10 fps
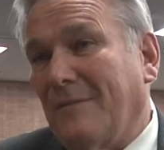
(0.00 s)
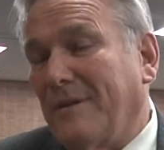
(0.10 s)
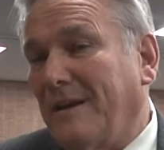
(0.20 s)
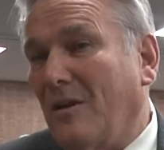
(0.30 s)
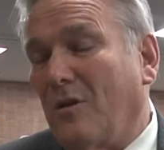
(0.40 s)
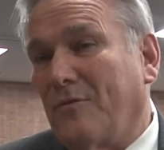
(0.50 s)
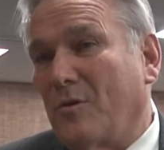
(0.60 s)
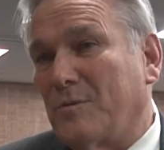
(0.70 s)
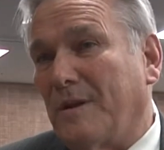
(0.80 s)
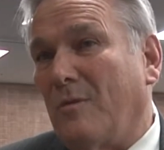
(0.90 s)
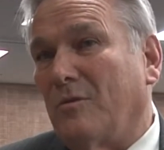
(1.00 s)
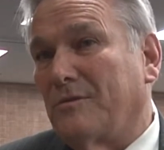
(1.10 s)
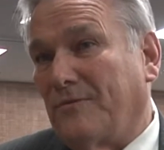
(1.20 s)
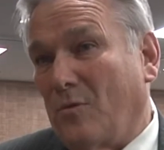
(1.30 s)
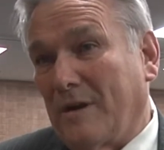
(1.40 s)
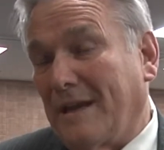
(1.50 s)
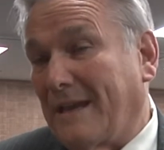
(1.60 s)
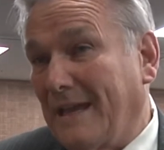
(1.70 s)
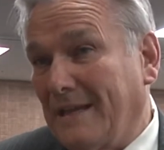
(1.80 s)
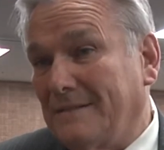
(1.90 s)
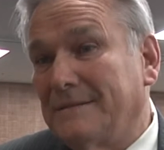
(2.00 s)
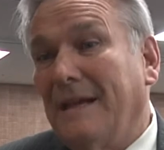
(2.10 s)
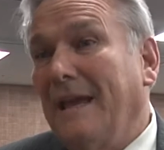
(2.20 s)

I've been in law enforcement almost four decades,